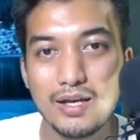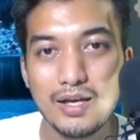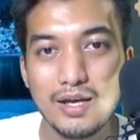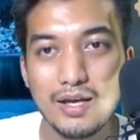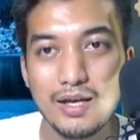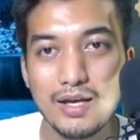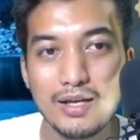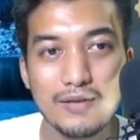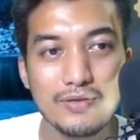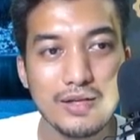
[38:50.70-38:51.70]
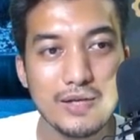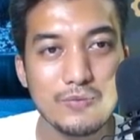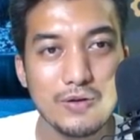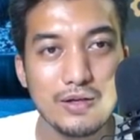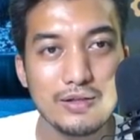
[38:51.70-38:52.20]
And after
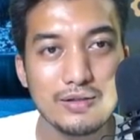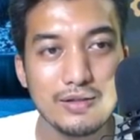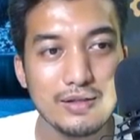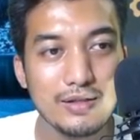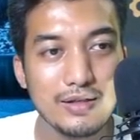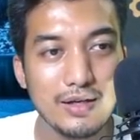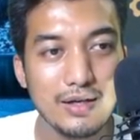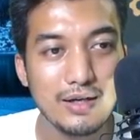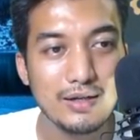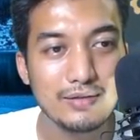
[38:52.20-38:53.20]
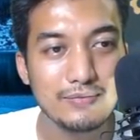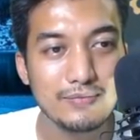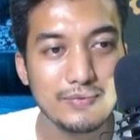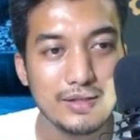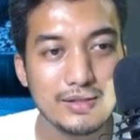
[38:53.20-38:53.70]
that one, uh,
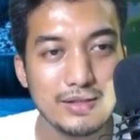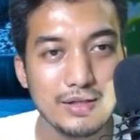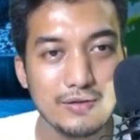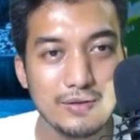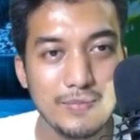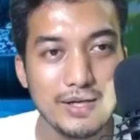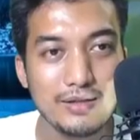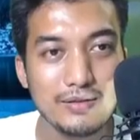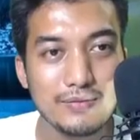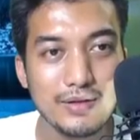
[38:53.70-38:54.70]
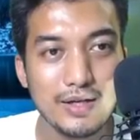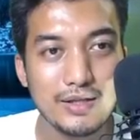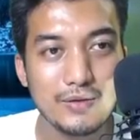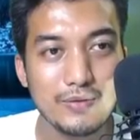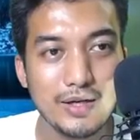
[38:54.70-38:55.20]
let's click on the mail. I
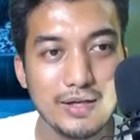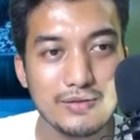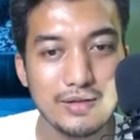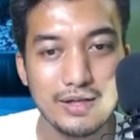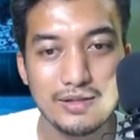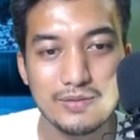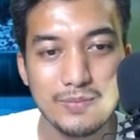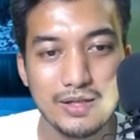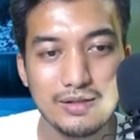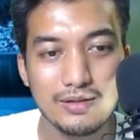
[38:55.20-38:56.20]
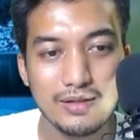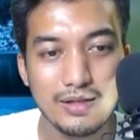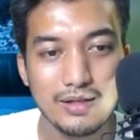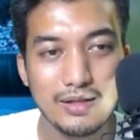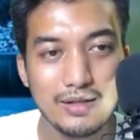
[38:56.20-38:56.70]
think we can actually get this mail.
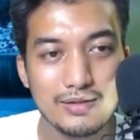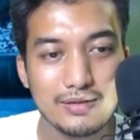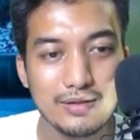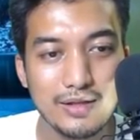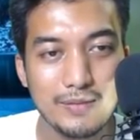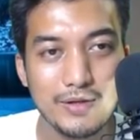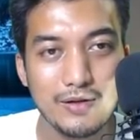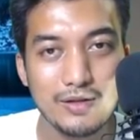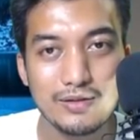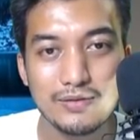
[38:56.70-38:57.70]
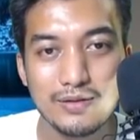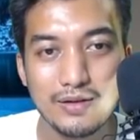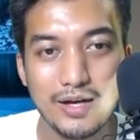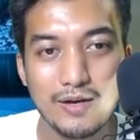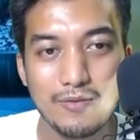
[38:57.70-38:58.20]
Let's claim it all.
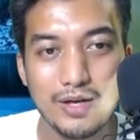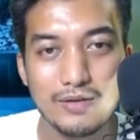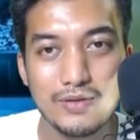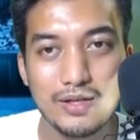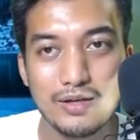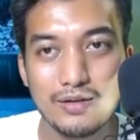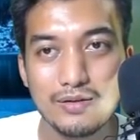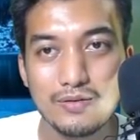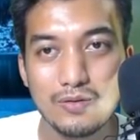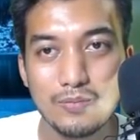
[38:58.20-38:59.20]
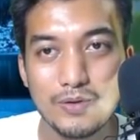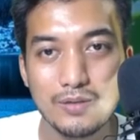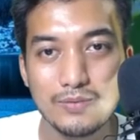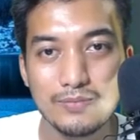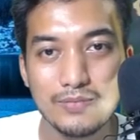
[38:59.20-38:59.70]
Okay, right over here. No
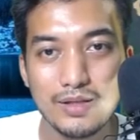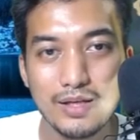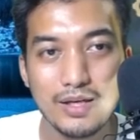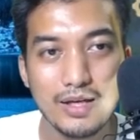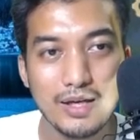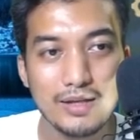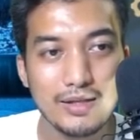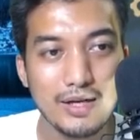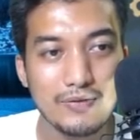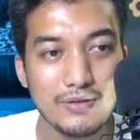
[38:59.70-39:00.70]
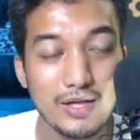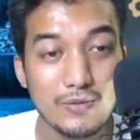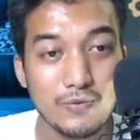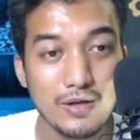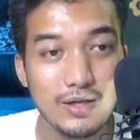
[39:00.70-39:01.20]
problem. And then after
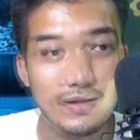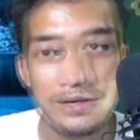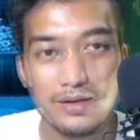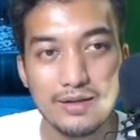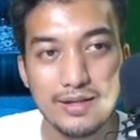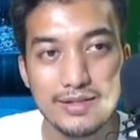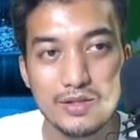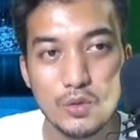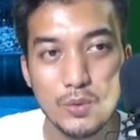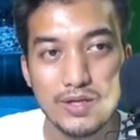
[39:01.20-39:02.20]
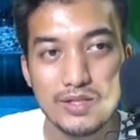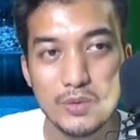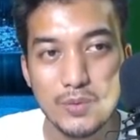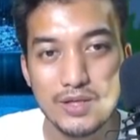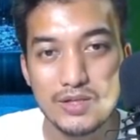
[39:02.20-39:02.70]
that one, let's do it,
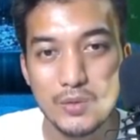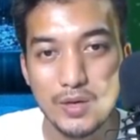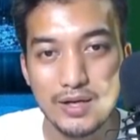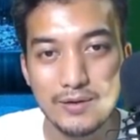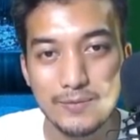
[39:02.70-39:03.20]
do it, do it.